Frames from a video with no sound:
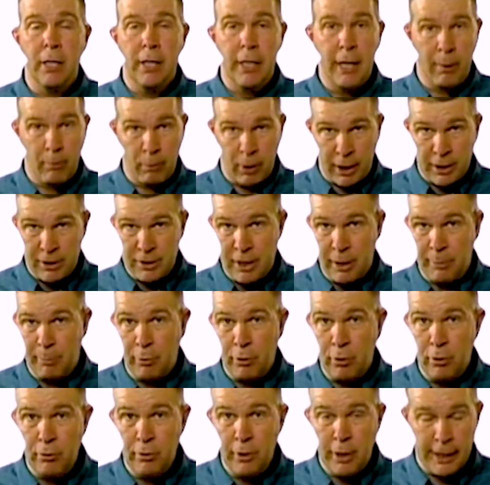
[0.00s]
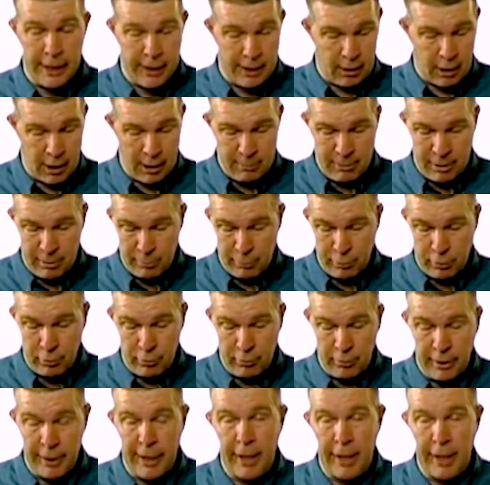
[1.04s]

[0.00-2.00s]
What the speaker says: And when I say polluted air, I mean polluted